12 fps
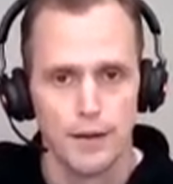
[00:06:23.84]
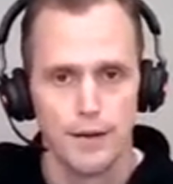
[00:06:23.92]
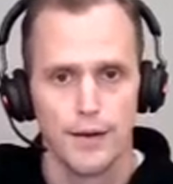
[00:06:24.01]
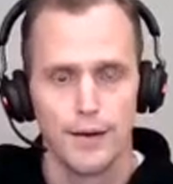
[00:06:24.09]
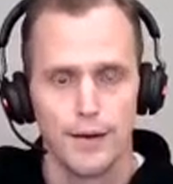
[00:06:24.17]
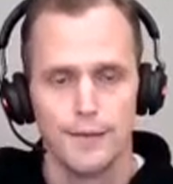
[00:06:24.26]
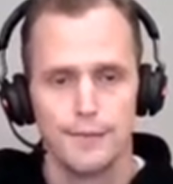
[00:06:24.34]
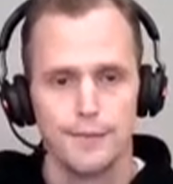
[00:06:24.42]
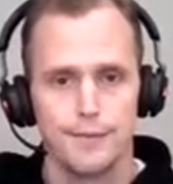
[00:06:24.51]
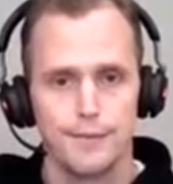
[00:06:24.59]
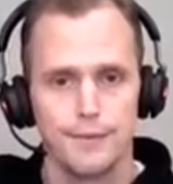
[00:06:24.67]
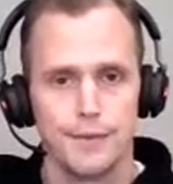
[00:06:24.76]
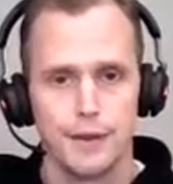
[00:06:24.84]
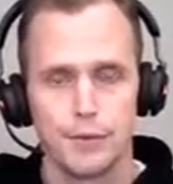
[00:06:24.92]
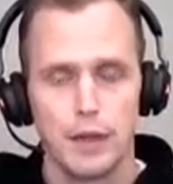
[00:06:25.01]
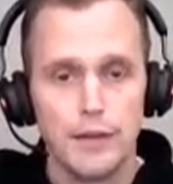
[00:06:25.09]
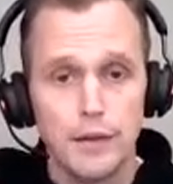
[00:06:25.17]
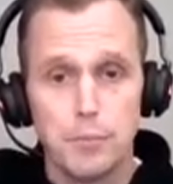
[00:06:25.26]
and
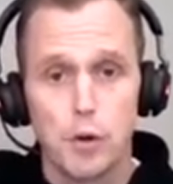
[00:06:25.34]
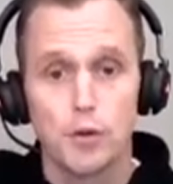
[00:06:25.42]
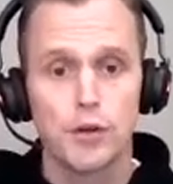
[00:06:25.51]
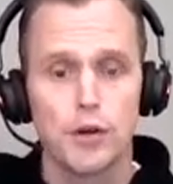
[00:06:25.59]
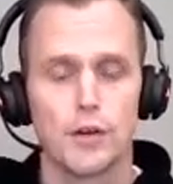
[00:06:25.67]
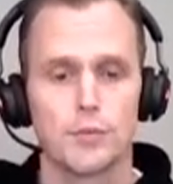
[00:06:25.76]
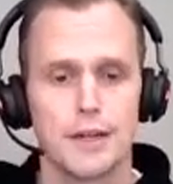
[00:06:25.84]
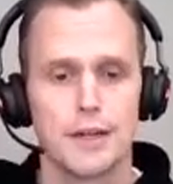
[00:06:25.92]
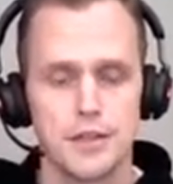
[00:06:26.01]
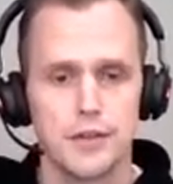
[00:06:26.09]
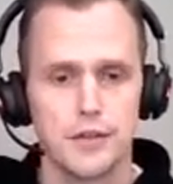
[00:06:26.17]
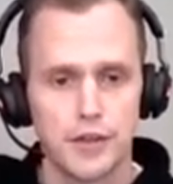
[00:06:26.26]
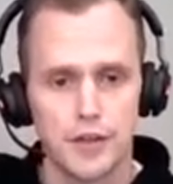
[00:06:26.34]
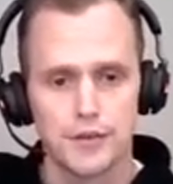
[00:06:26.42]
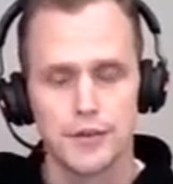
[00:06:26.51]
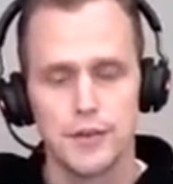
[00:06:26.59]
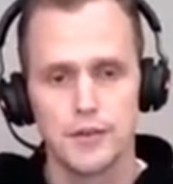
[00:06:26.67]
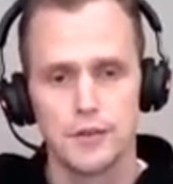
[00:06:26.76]
in the podcast we actually
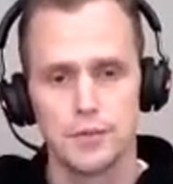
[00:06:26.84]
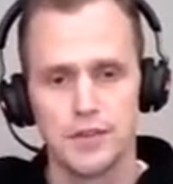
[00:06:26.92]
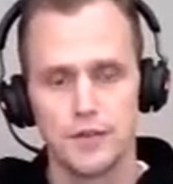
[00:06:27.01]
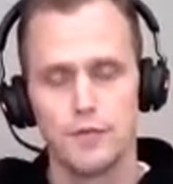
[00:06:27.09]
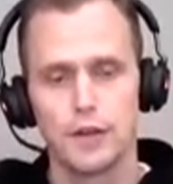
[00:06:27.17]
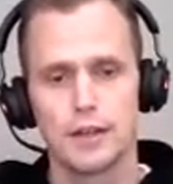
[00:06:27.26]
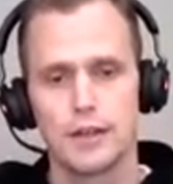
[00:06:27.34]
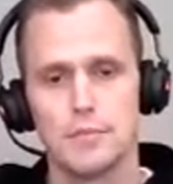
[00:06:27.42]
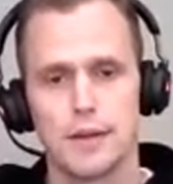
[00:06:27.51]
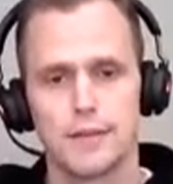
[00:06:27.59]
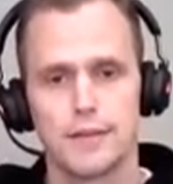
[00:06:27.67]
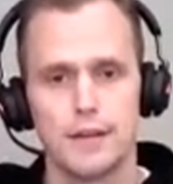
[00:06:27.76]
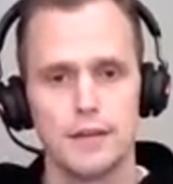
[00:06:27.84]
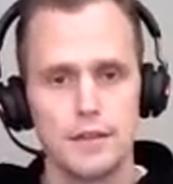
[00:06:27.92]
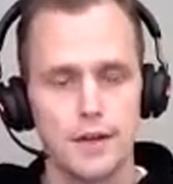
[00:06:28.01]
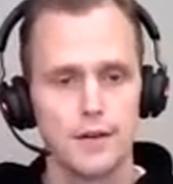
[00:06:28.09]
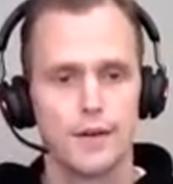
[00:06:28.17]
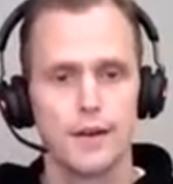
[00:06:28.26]
discussed this specifically, but in
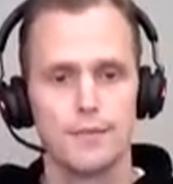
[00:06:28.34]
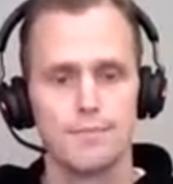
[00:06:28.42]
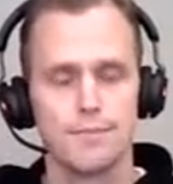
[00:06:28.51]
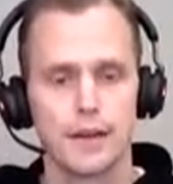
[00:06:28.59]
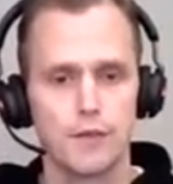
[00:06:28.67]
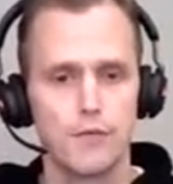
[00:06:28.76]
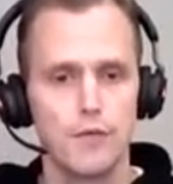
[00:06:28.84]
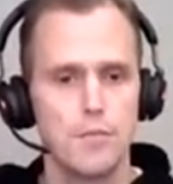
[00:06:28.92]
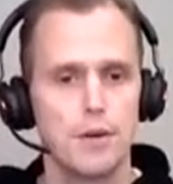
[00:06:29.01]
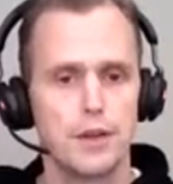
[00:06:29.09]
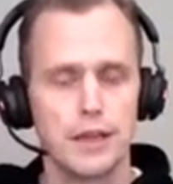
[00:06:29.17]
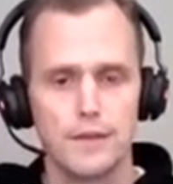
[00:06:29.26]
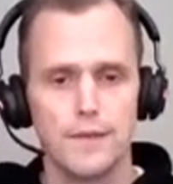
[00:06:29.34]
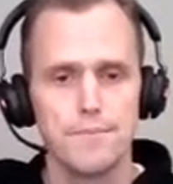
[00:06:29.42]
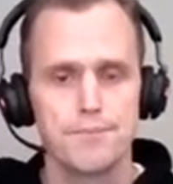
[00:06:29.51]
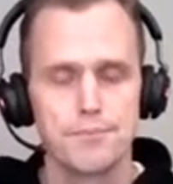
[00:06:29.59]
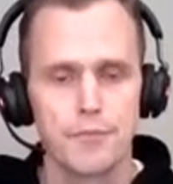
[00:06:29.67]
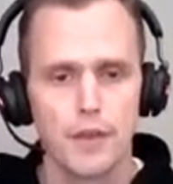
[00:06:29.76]
general, like if we bring in
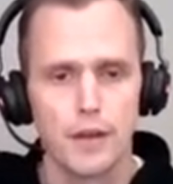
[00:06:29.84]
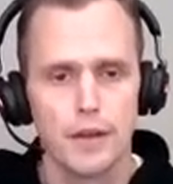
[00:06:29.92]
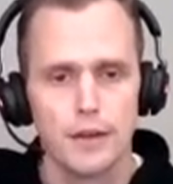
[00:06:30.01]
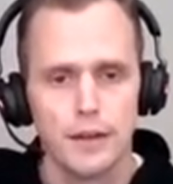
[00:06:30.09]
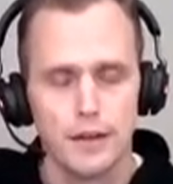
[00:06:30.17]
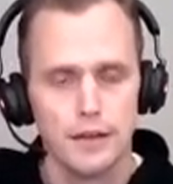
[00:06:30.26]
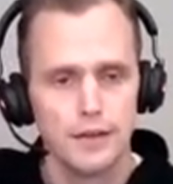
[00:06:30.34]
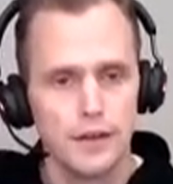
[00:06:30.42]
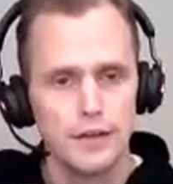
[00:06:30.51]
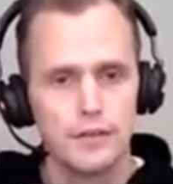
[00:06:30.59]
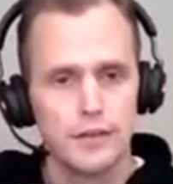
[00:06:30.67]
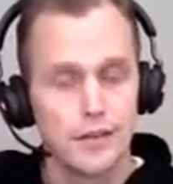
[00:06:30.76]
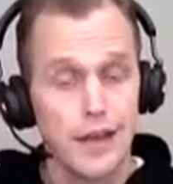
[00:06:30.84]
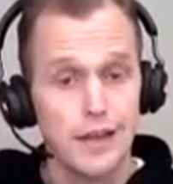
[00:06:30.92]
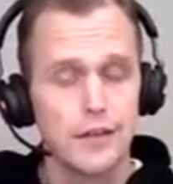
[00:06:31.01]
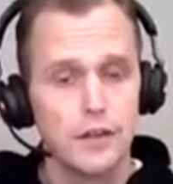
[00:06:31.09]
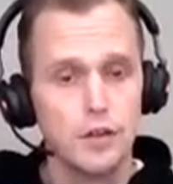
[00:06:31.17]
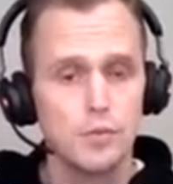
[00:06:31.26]

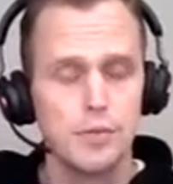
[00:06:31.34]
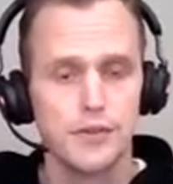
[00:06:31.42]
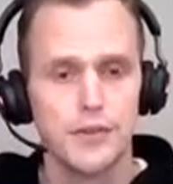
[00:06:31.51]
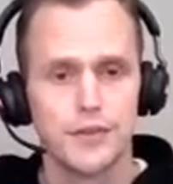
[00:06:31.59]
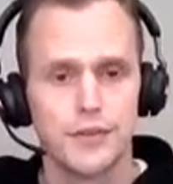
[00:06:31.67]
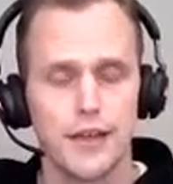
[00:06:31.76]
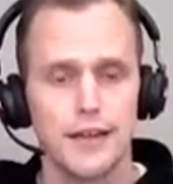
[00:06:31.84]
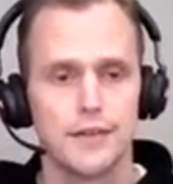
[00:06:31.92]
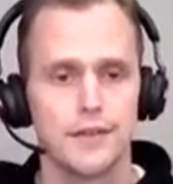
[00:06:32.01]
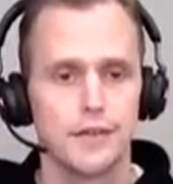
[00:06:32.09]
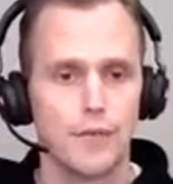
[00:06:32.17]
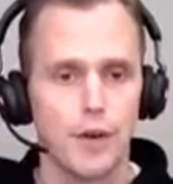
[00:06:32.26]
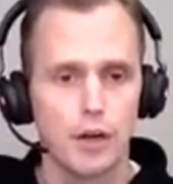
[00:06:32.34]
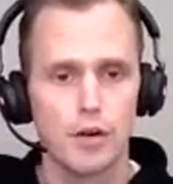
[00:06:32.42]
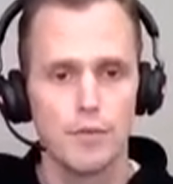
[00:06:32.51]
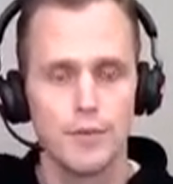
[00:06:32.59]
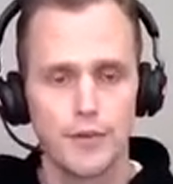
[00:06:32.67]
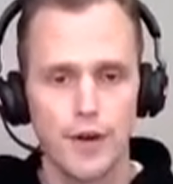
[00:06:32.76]
sales, in new business sales, it's very
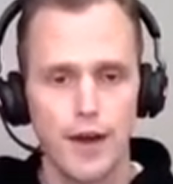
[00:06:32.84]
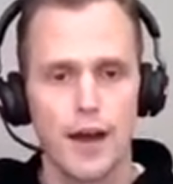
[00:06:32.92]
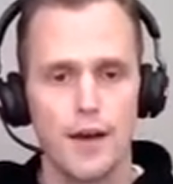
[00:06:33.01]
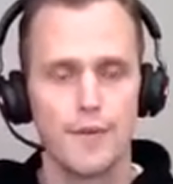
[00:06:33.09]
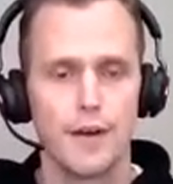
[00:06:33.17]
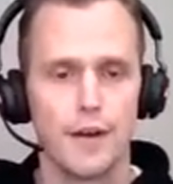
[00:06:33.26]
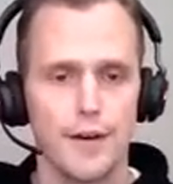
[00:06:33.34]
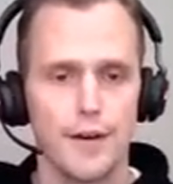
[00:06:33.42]
common to have